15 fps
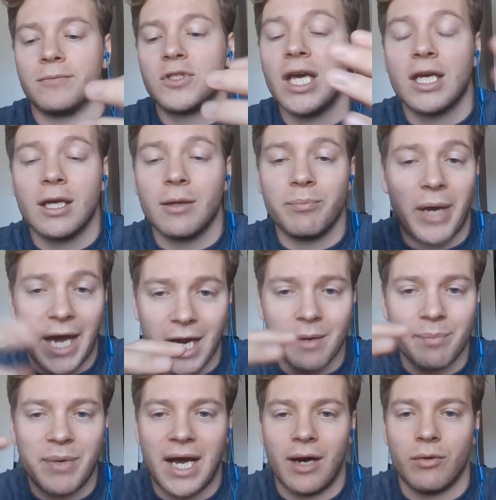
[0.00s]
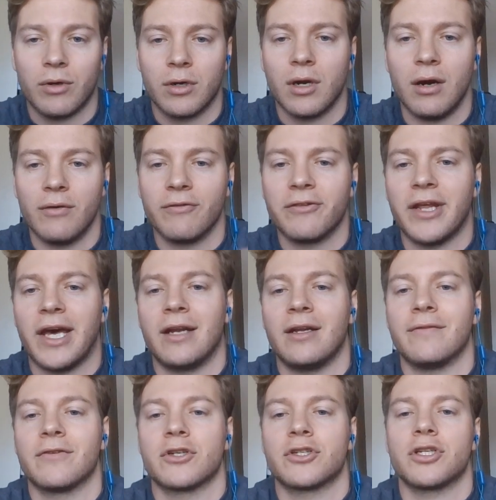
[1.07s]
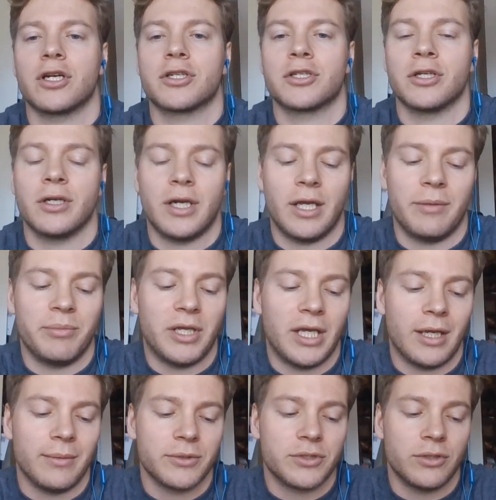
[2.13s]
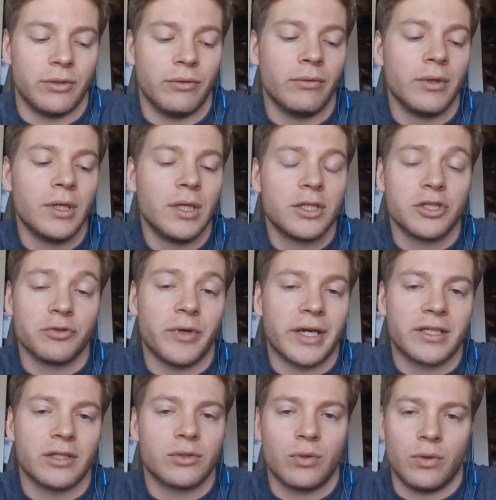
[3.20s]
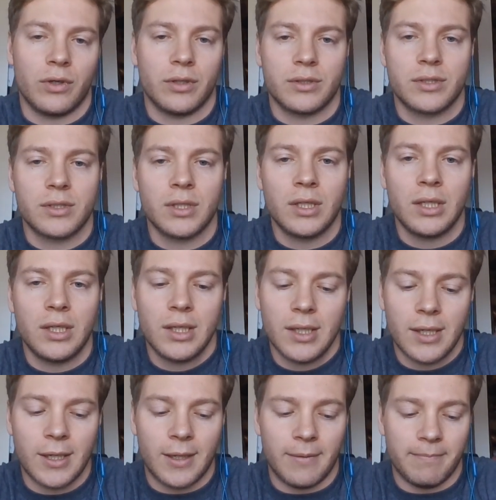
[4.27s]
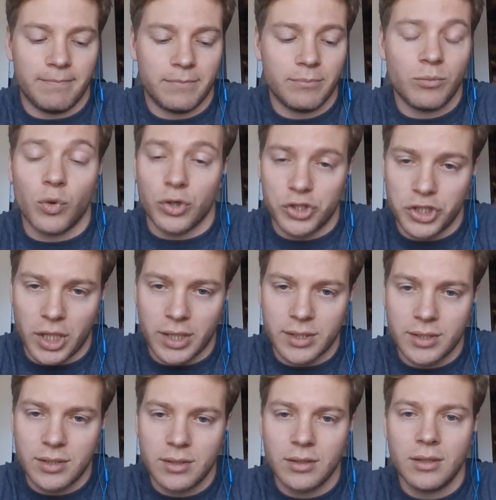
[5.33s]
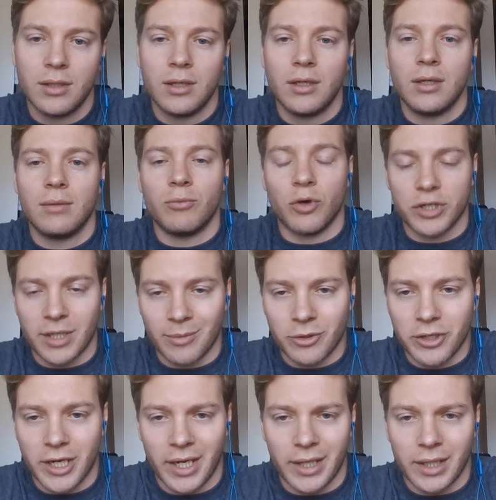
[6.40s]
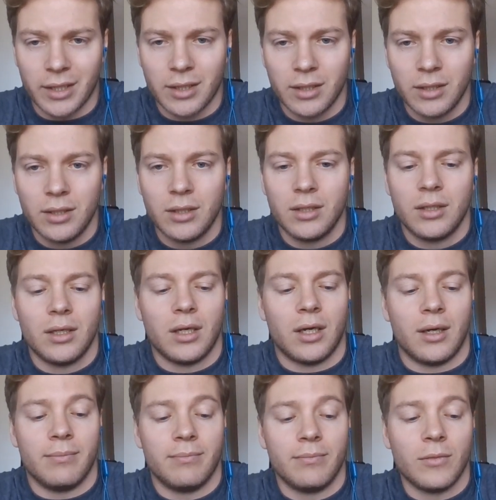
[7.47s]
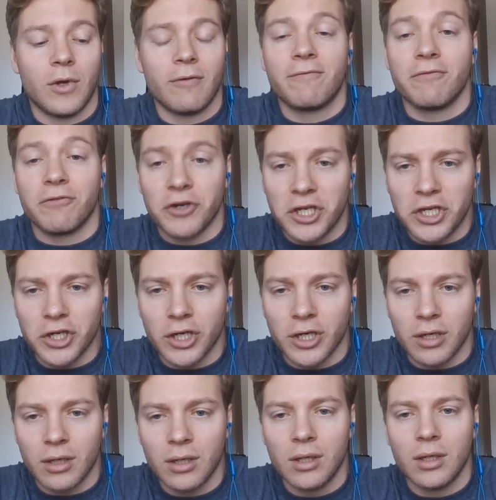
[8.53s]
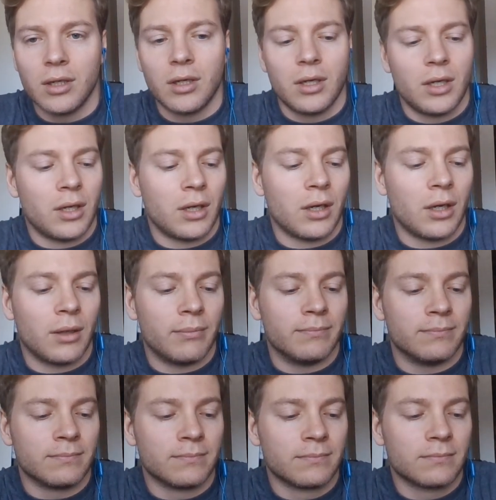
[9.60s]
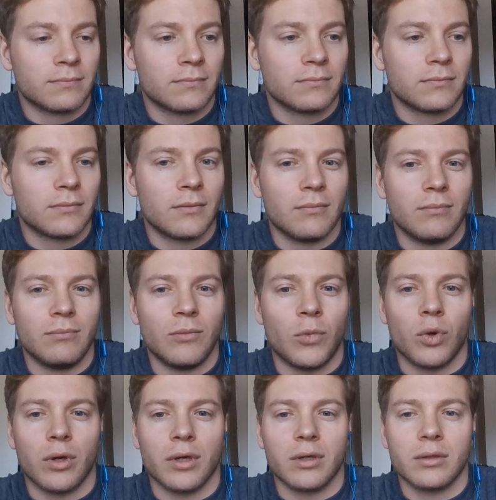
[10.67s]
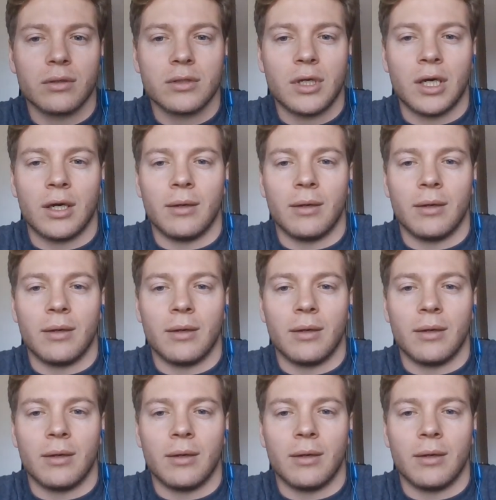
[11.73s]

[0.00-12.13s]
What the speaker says: taking back power of that infrastructure and being able to direct it towards more just, more democratic, freer, um, more